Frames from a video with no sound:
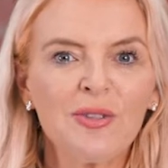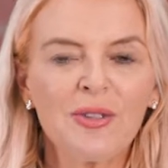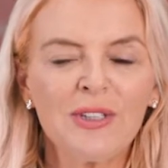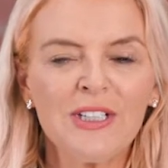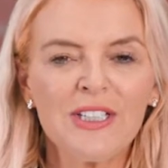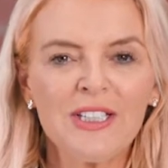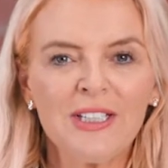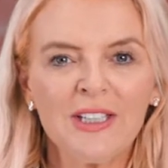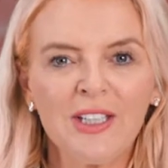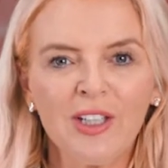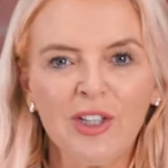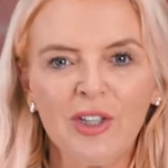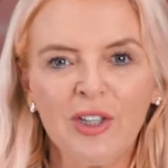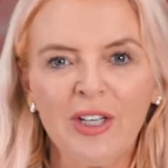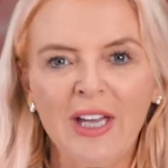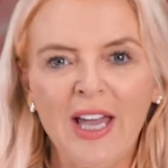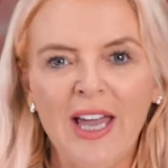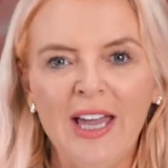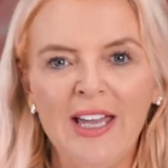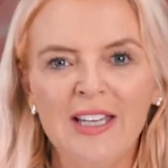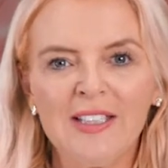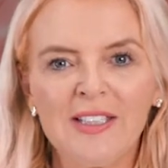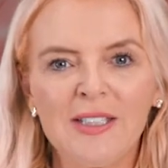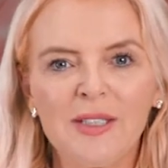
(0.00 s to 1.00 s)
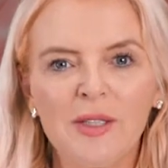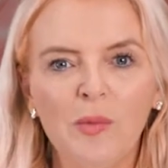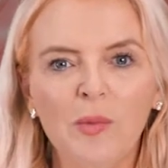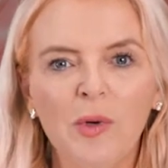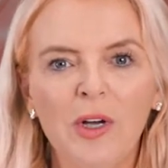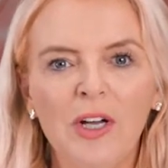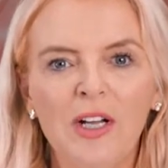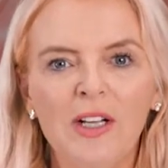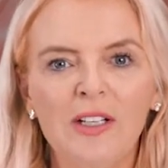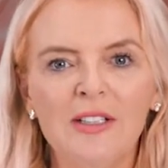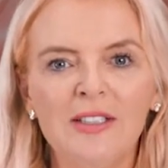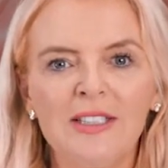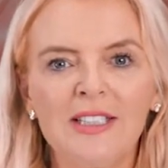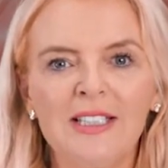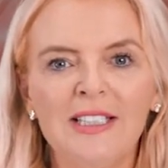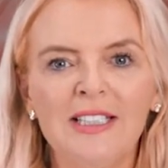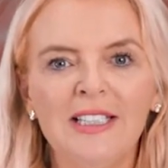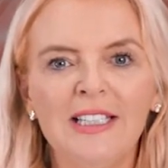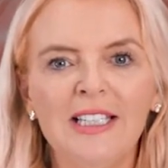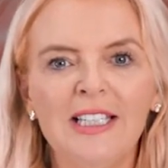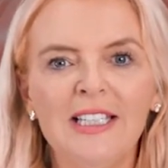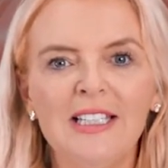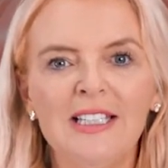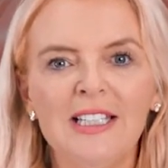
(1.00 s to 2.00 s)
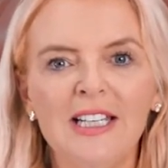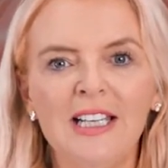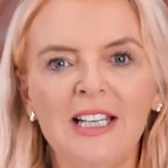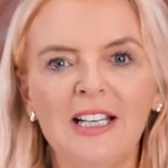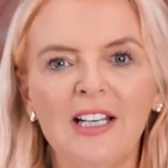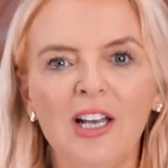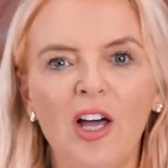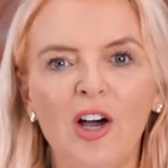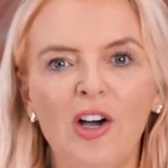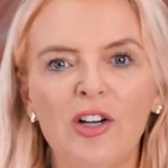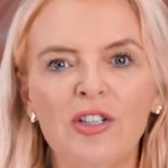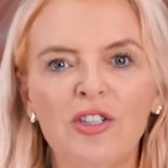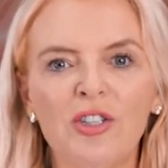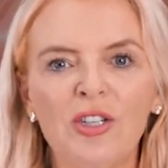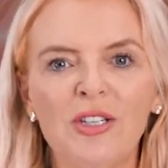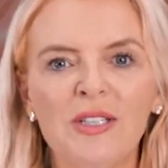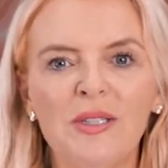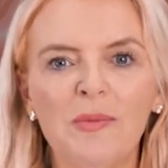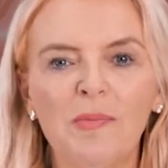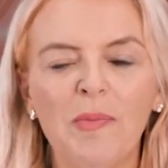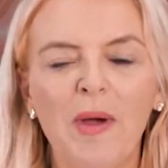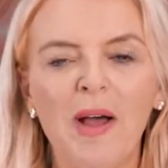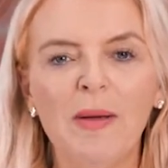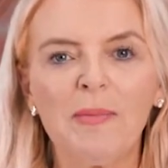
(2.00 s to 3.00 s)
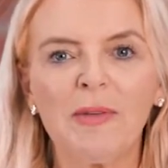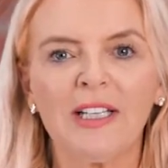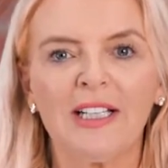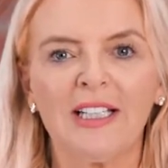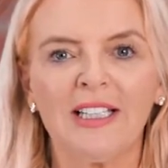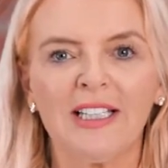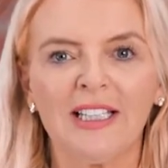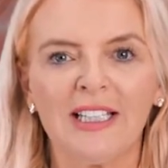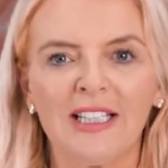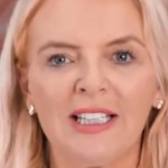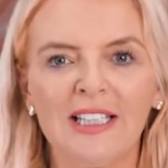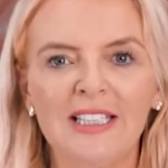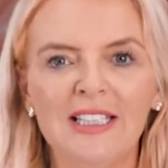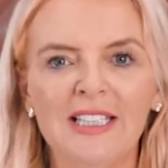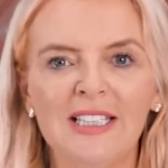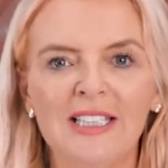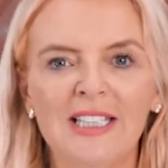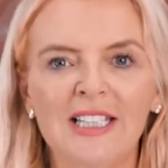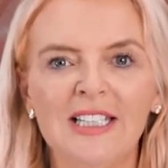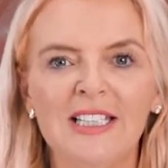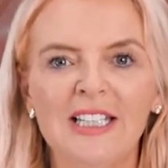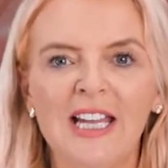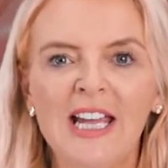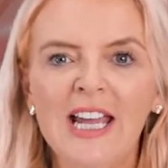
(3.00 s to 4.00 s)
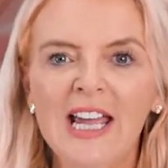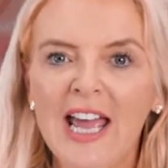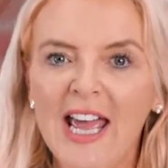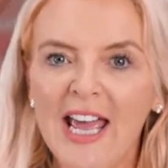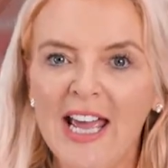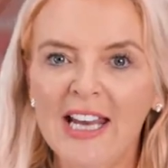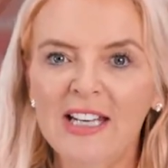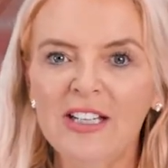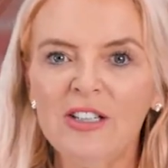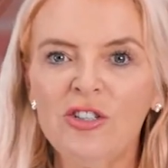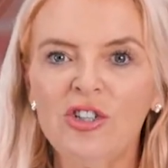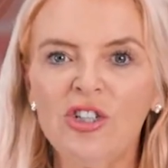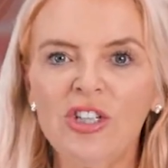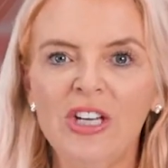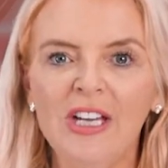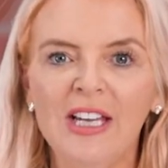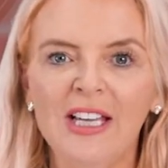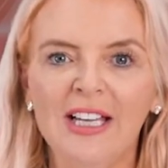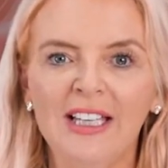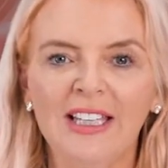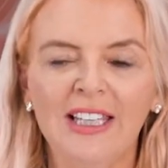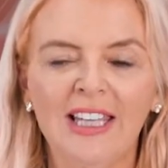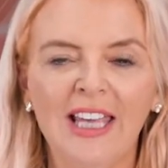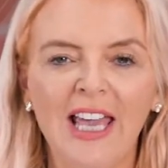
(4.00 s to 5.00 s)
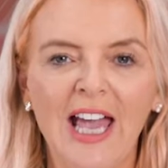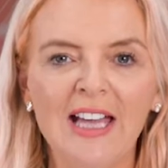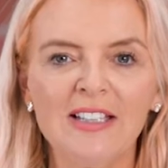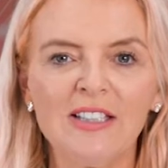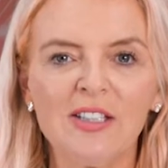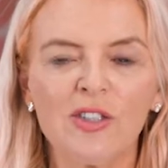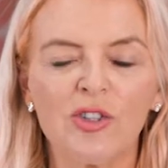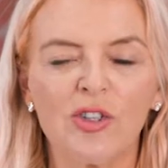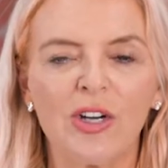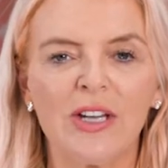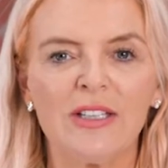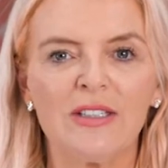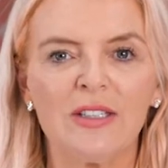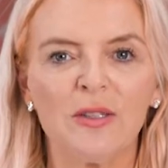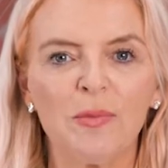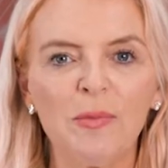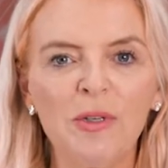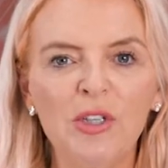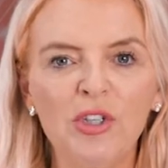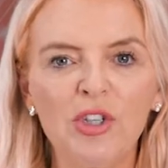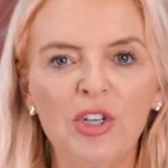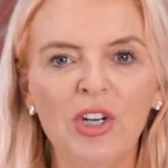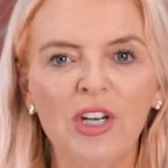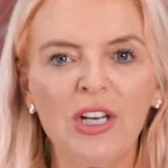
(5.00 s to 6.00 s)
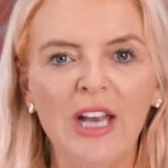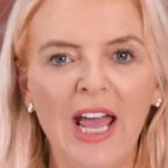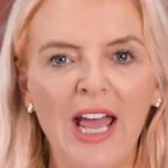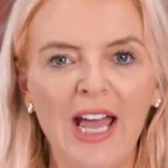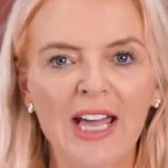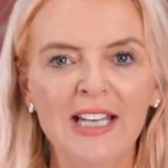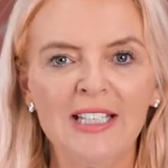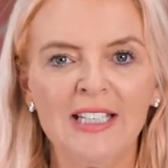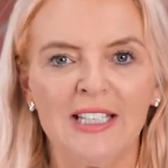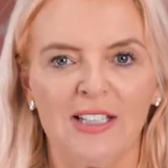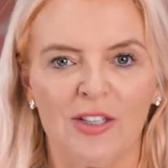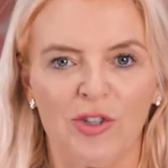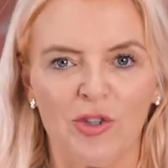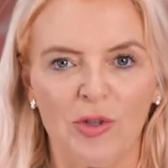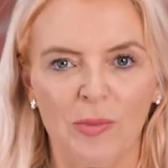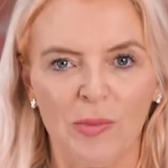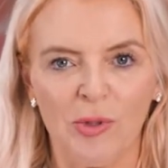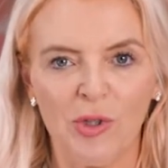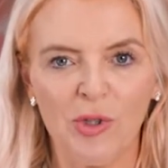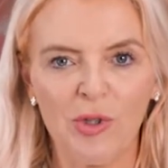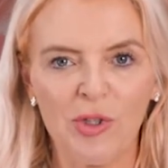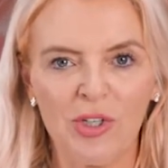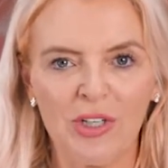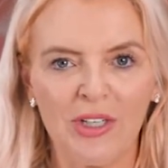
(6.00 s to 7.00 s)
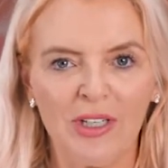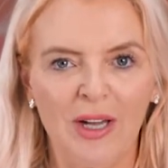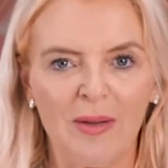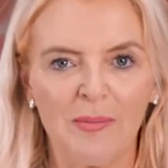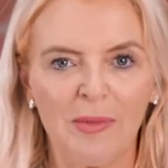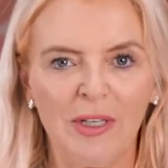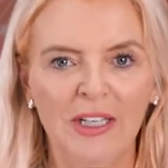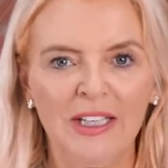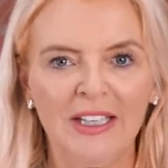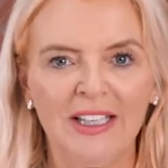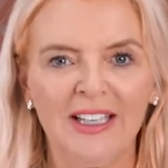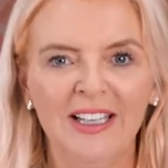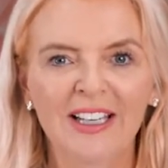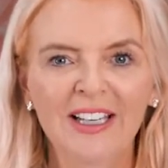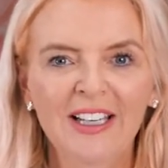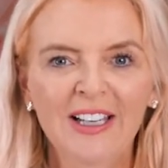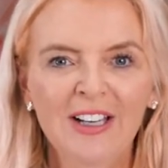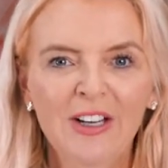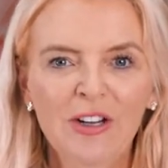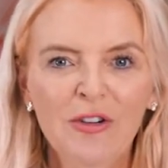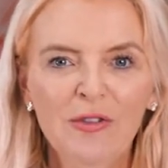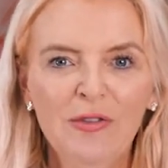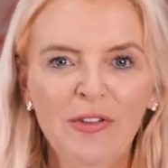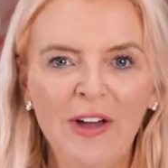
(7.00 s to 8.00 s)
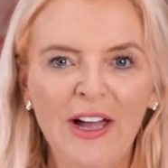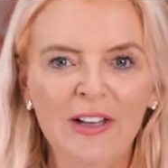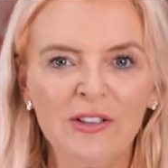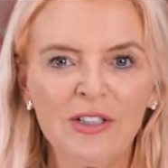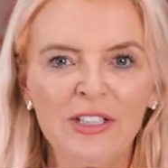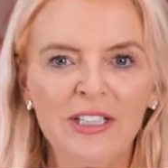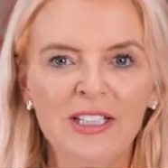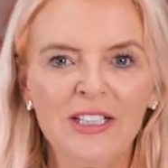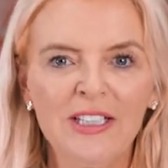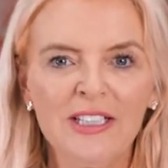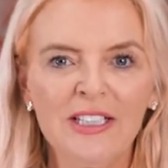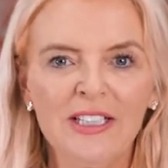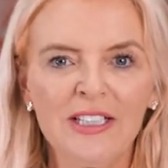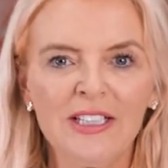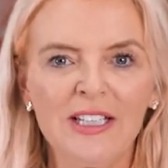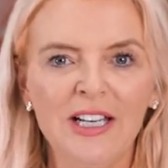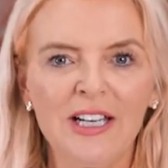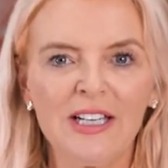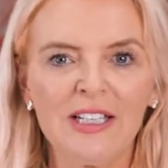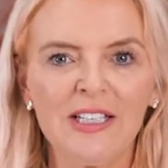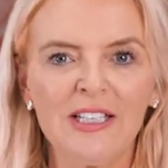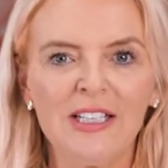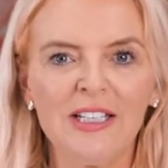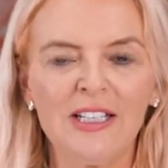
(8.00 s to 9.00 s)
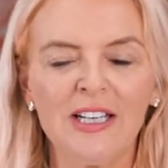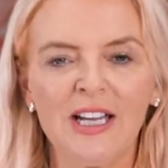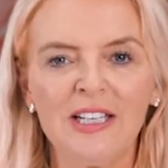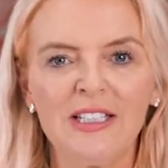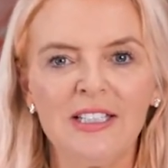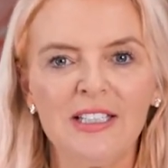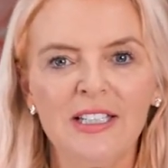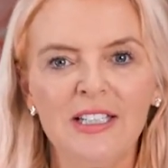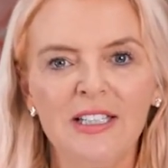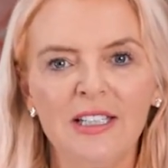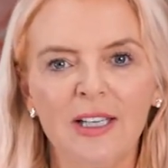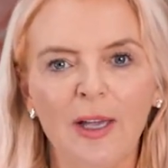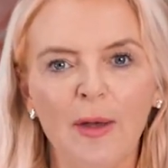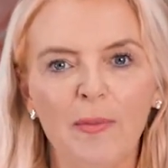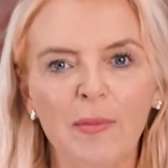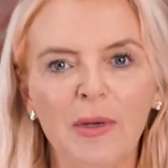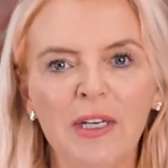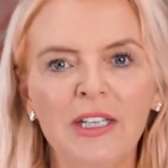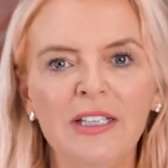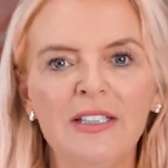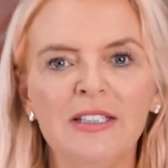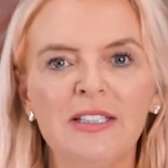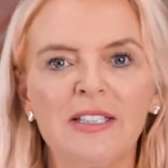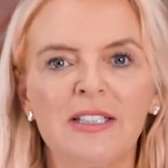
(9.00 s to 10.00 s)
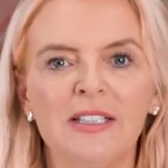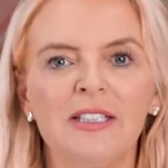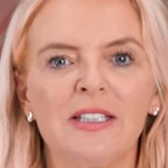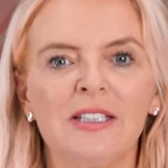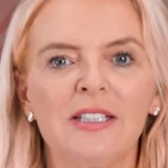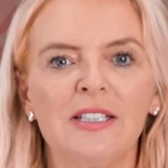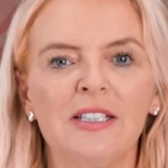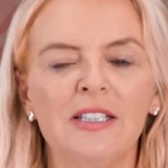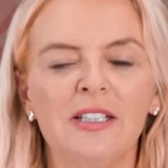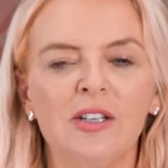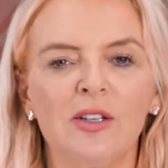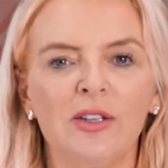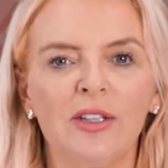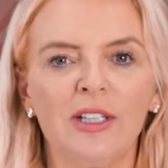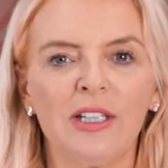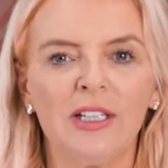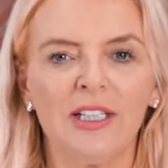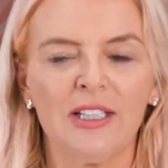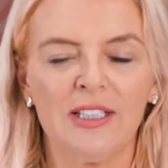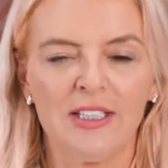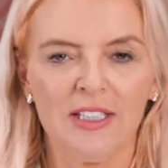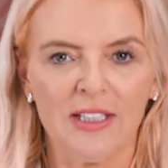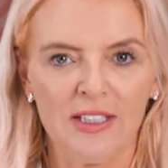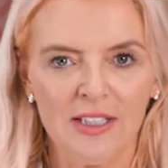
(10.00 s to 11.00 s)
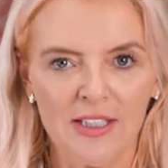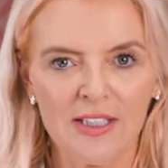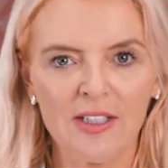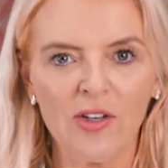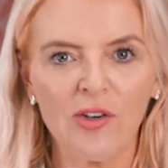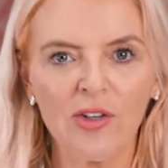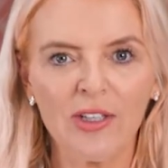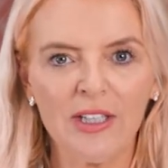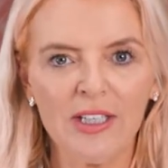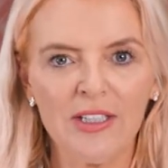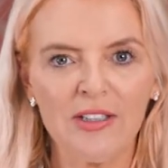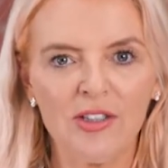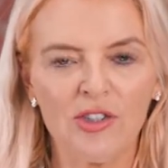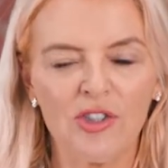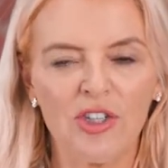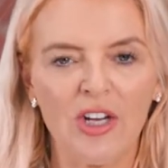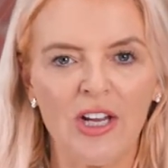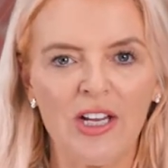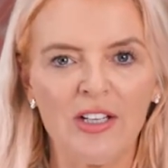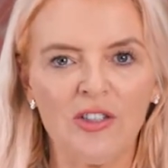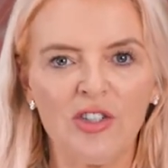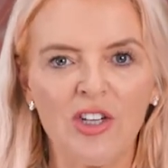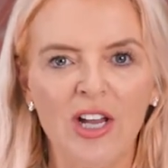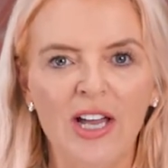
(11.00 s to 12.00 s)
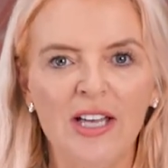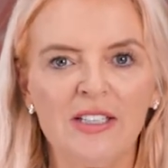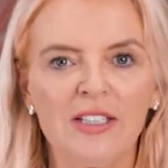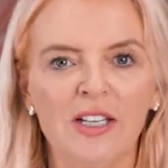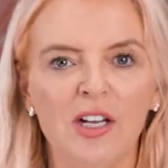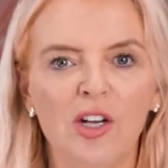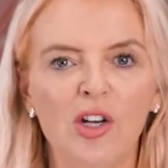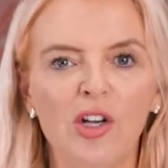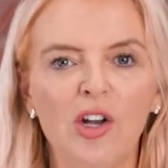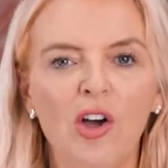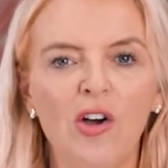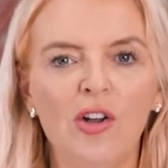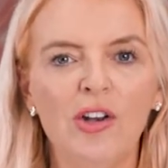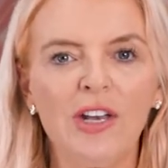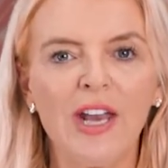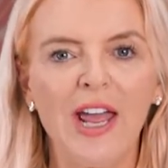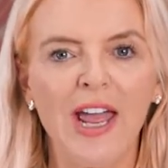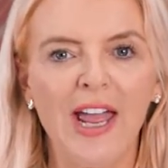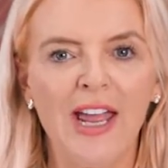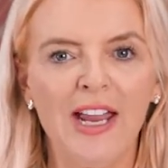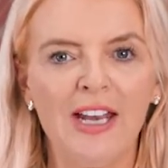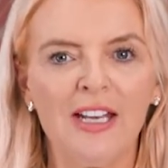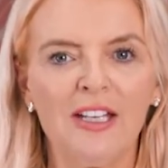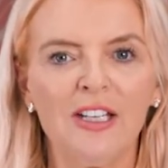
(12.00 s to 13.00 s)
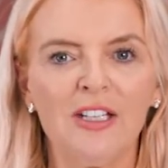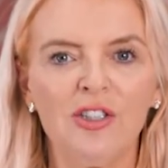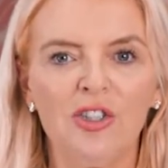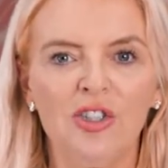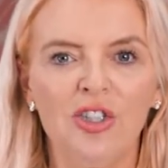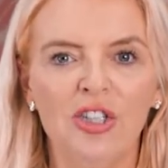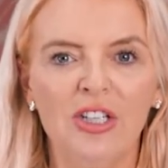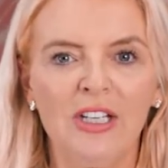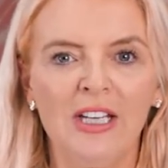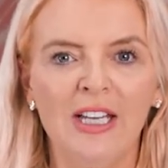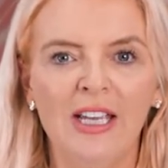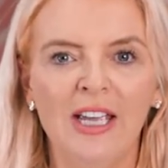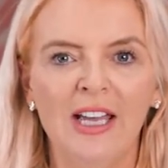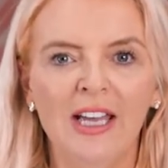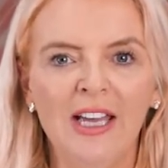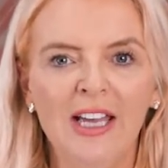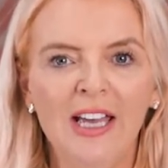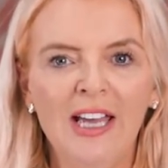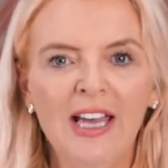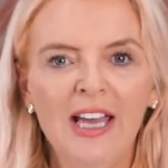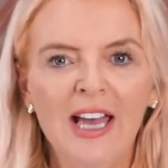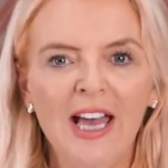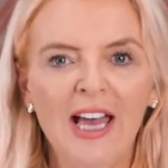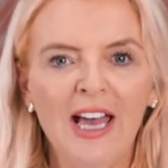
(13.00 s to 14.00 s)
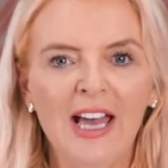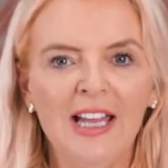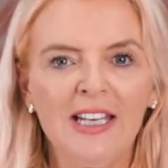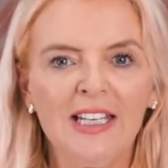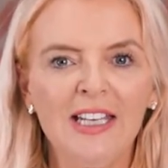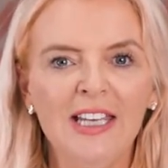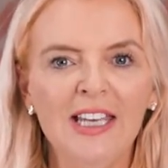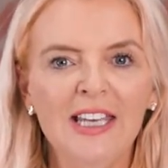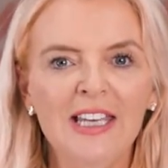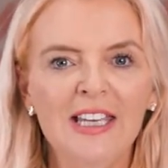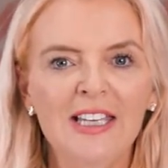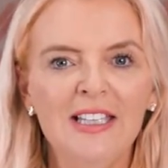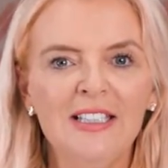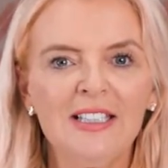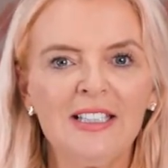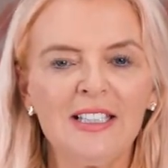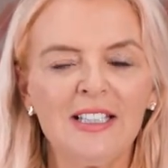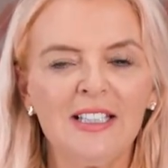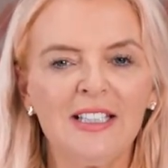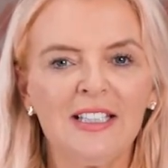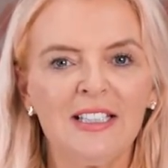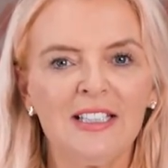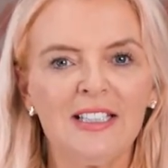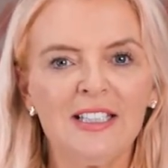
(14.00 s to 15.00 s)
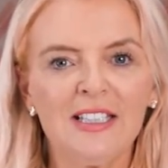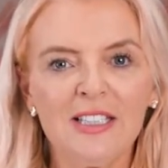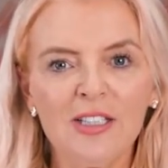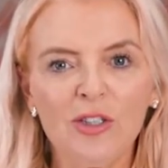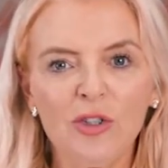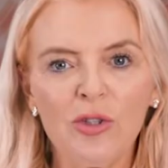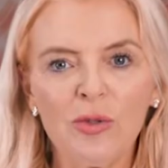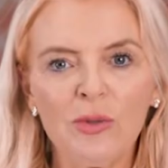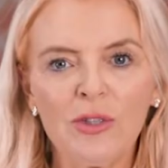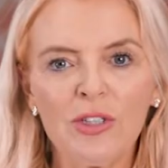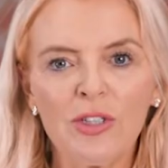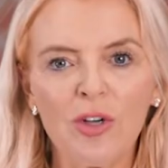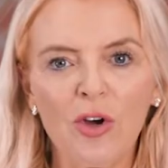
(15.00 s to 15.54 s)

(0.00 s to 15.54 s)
Grid in the U K is the world's leading, largest publicly listed energy and gas transmission and distribution company. Founded in nineteen ninety, the company is listed on the London Stock Exchange as LON:NG and is a constituent